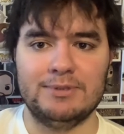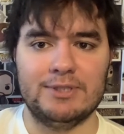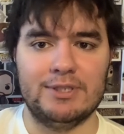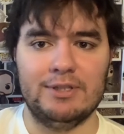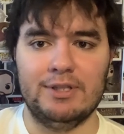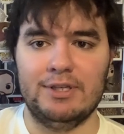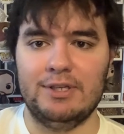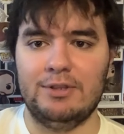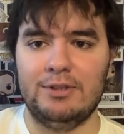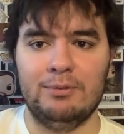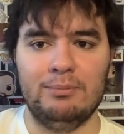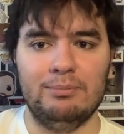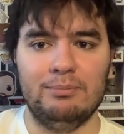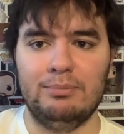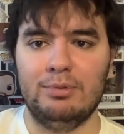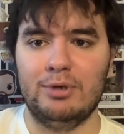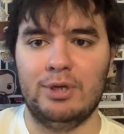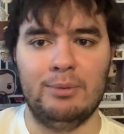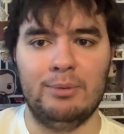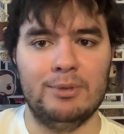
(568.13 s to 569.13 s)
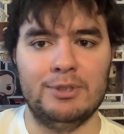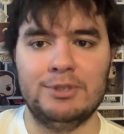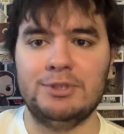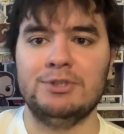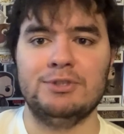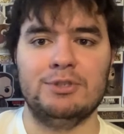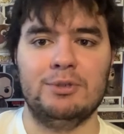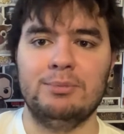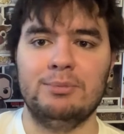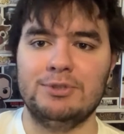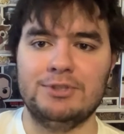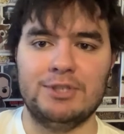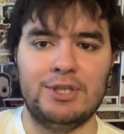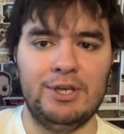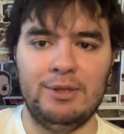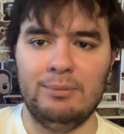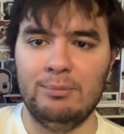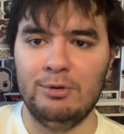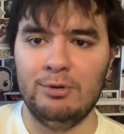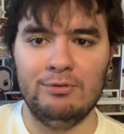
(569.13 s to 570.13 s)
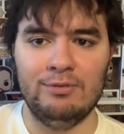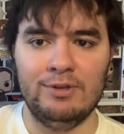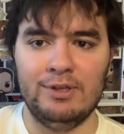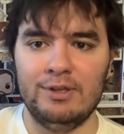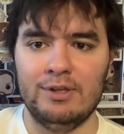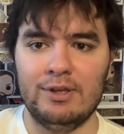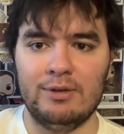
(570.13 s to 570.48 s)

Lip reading: I like them pretty much as almost any movie.